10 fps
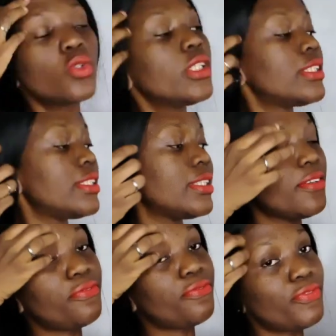it is a
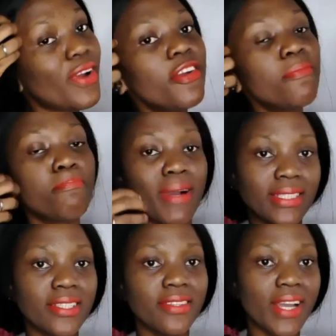very massive
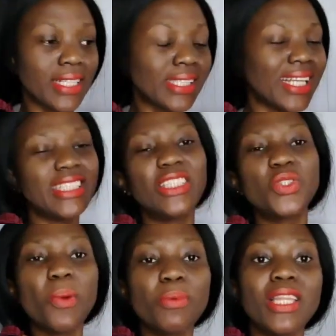art and it's something
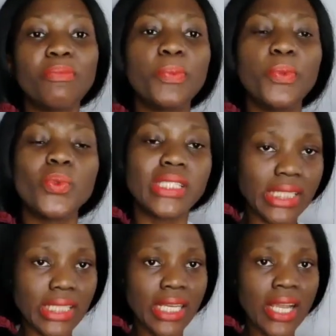that people will see
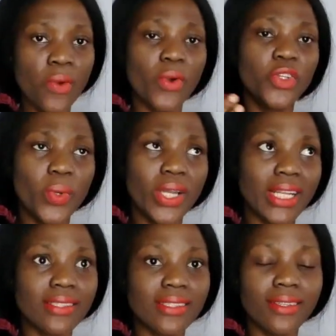when you wait and
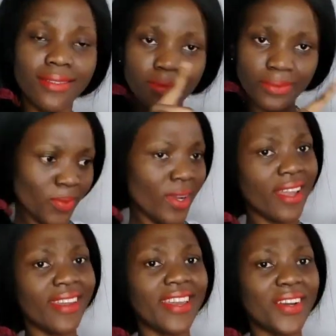say, hey
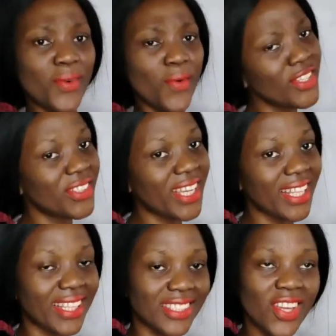girl, where did you get that?
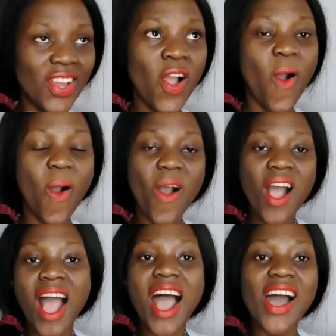Or
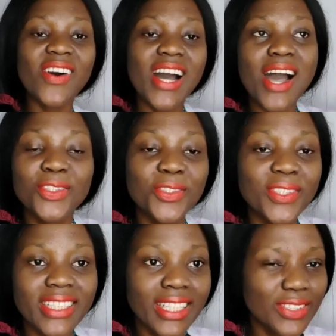how did you get
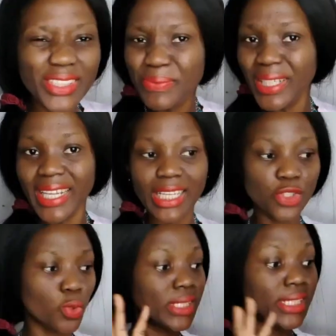that? Something like that. So
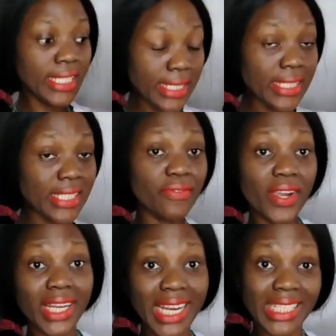this is a very
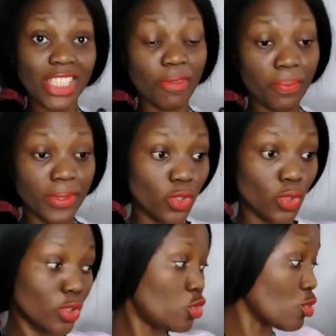nice statement piece you need
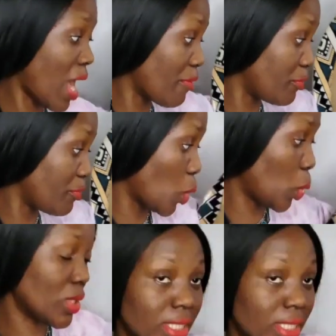to have in your closet.